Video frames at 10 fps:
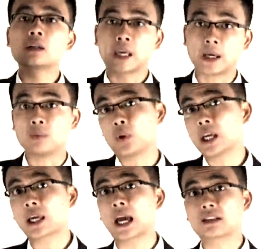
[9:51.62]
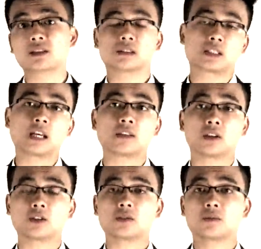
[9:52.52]
can we get
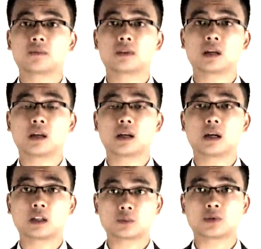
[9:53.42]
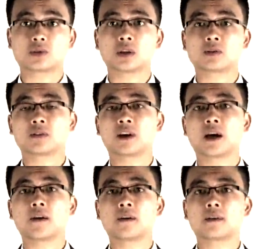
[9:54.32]
$10 as a result of
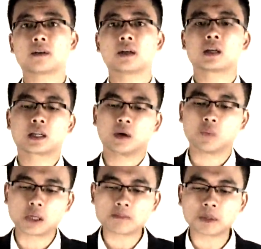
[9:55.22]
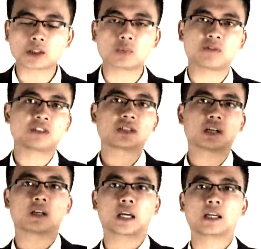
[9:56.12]
it? Can we meet with the
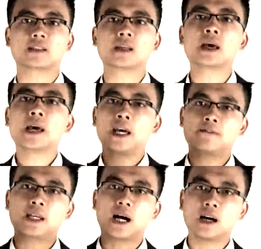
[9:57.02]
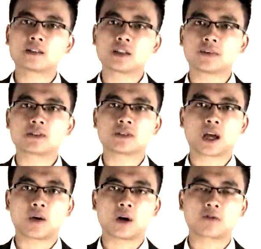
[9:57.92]
target? If the answer is
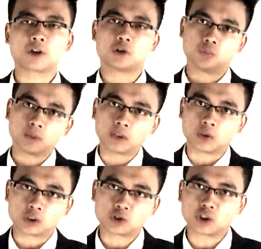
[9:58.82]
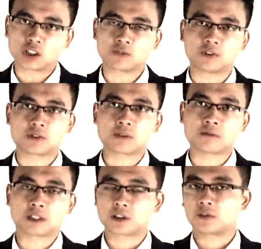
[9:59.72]
no, of course we need to adjust for
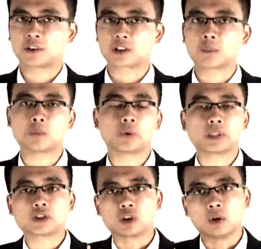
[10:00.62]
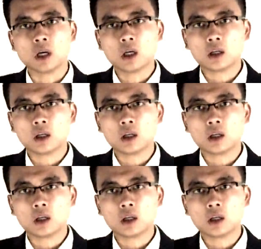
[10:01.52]
something. So for example, we need to